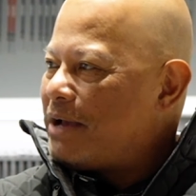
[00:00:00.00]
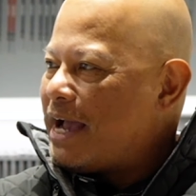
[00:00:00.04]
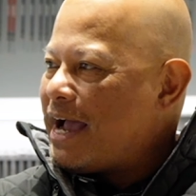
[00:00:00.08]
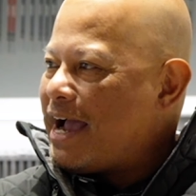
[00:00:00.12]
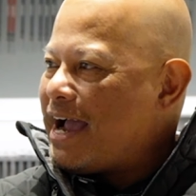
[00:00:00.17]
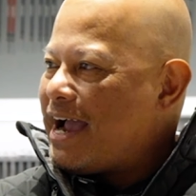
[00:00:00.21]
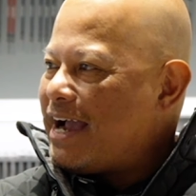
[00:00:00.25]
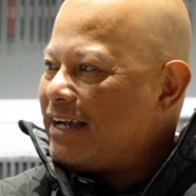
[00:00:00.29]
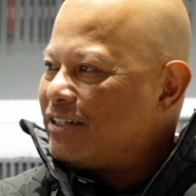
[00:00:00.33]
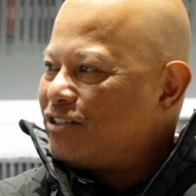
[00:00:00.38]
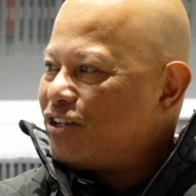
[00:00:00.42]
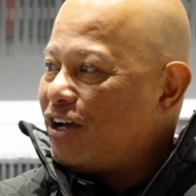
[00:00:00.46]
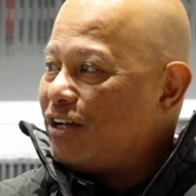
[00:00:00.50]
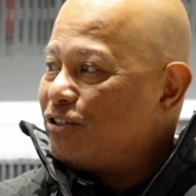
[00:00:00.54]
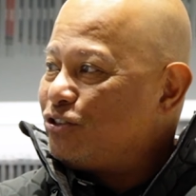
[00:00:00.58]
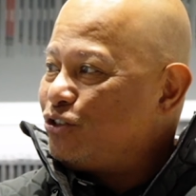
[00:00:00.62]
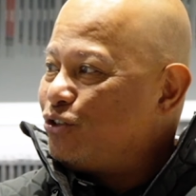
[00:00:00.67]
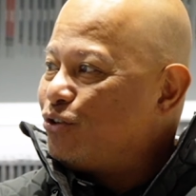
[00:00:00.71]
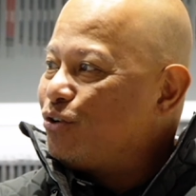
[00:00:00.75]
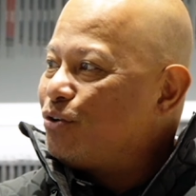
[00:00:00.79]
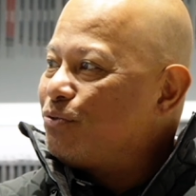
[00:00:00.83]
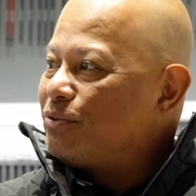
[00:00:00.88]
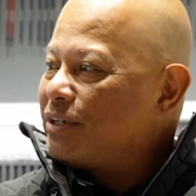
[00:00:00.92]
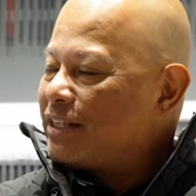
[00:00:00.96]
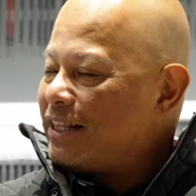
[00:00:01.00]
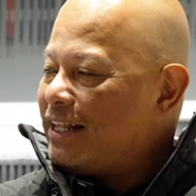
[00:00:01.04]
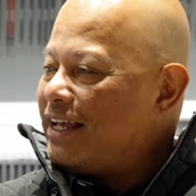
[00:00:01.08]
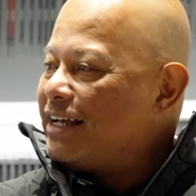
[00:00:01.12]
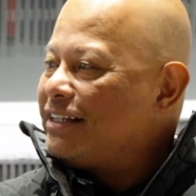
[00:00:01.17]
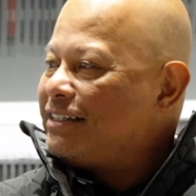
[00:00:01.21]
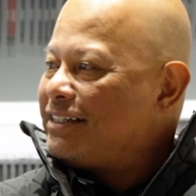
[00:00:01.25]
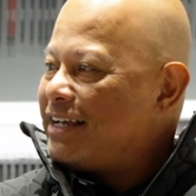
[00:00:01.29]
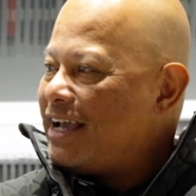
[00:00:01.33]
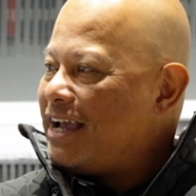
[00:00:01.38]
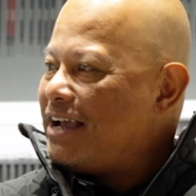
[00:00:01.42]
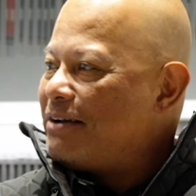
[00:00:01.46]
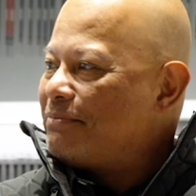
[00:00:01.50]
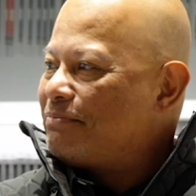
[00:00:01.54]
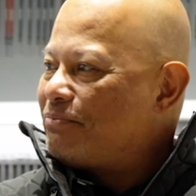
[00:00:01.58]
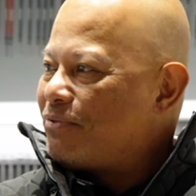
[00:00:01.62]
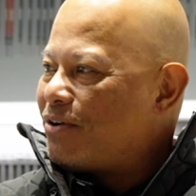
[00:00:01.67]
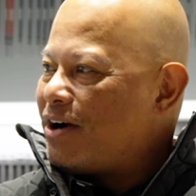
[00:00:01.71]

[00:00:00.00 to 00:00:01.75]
of bags on tour with lead tape yeah.